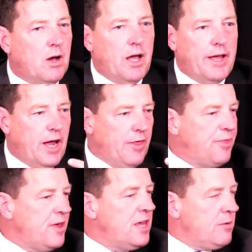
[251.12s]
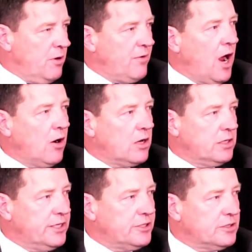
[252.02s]
a theme of our
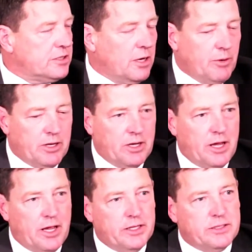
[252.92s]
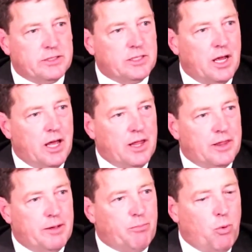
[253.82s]
Collegians Summit is
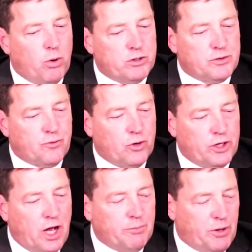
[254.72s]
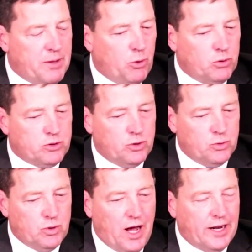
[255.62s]
the importance for young people
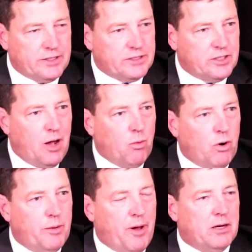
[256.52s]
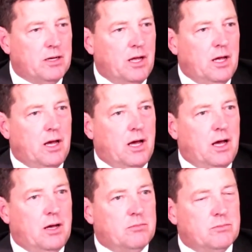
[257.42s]
to not worry about,
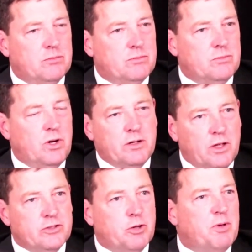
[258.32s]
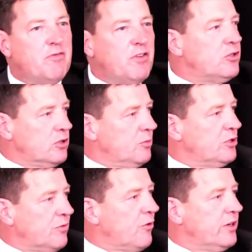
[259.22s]
to be vigilant. We
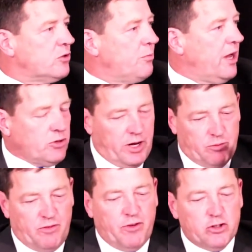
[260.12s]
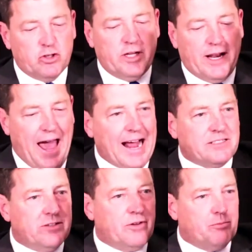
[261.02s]
use a phrase from Patrick Henry, yes. Vigilant,
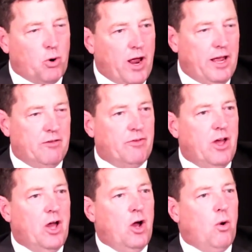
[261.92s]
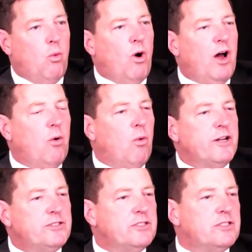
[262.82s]
active, and brave.
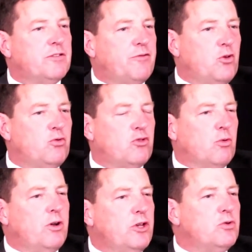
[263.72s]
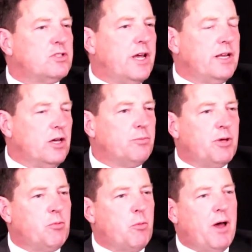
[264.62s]
What does the future, what do you say to young
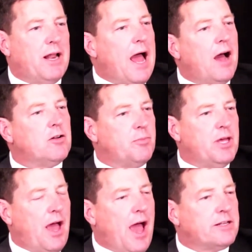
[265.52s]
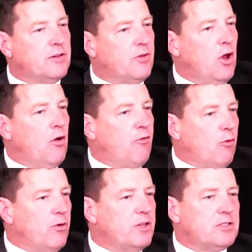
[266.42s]
people about how to be active
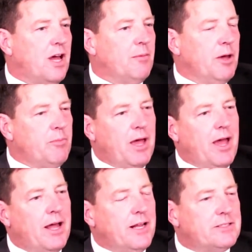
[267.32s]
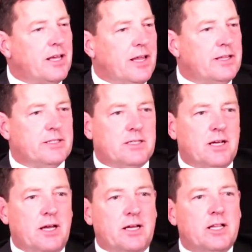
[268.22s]
for this time? And I'd say it like this.
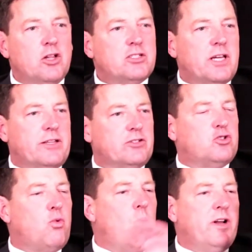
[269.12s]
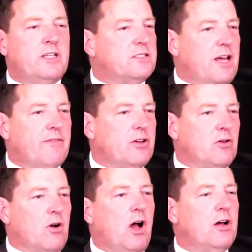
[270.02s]
It looks like there's 27
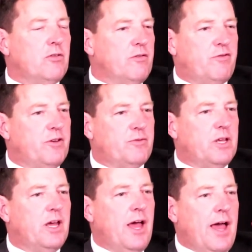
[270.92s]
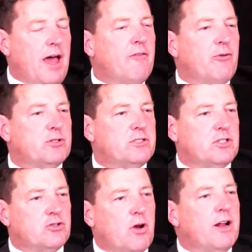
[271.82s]
or 150 efforts
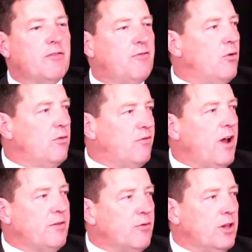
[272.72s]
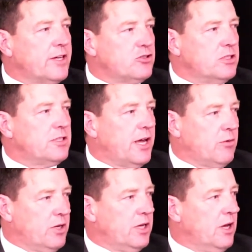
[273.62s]
to try to fight for election
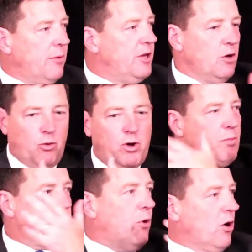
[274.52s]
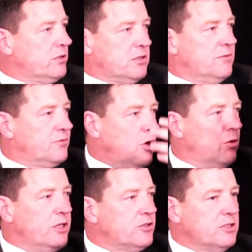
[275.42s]
integrity. I mean, right. We've been parts of
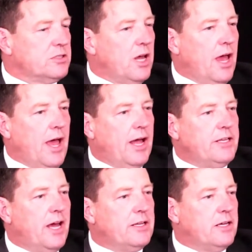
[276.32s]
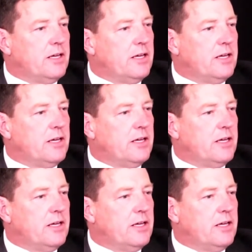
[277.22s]
coalitions, right. And yet